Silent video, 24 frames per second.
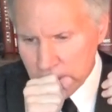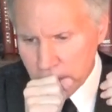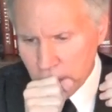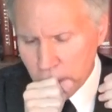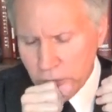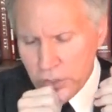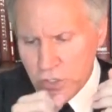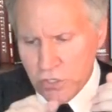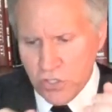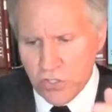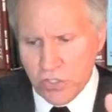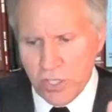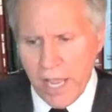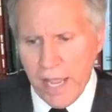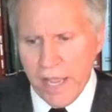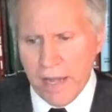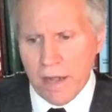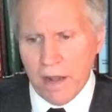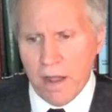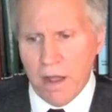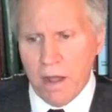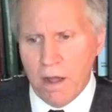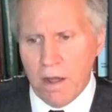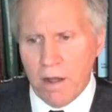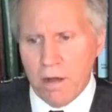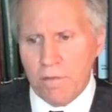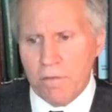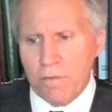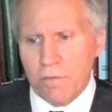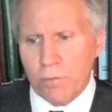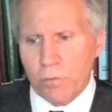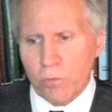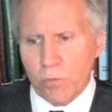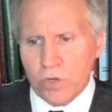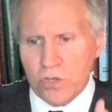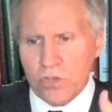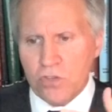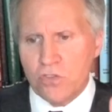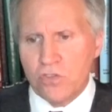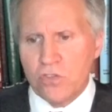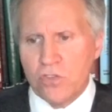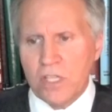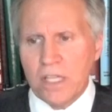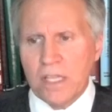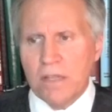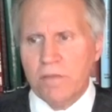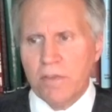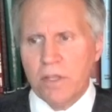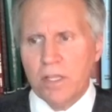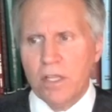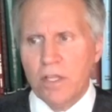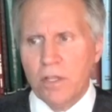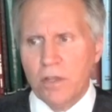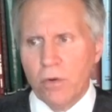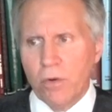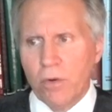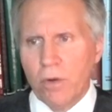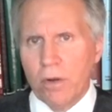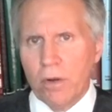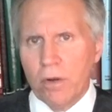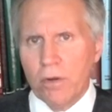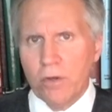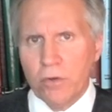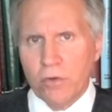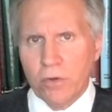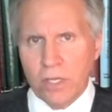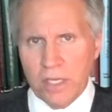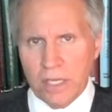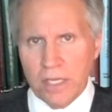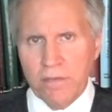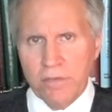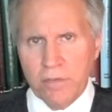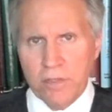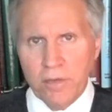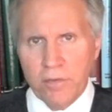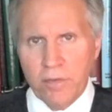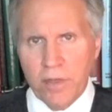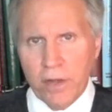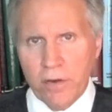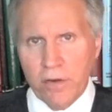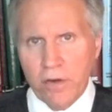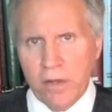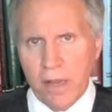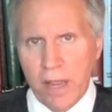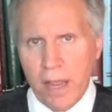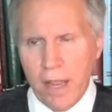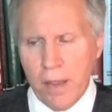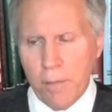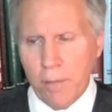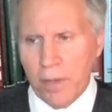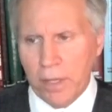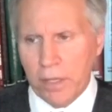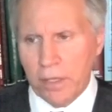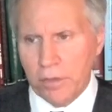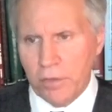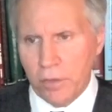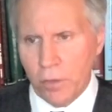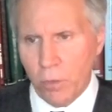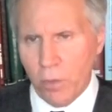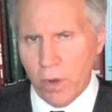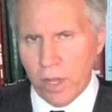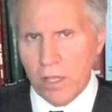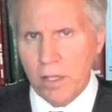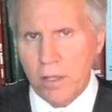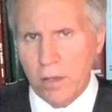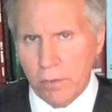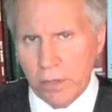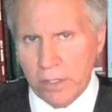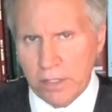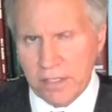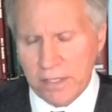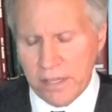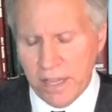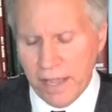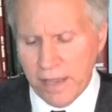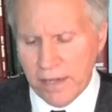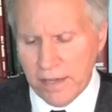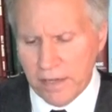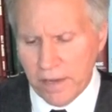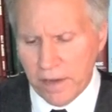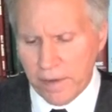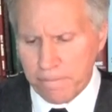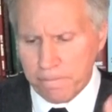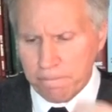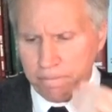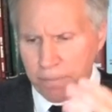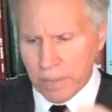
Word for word: or instead of receiving your gift of entertainment the way you intend it,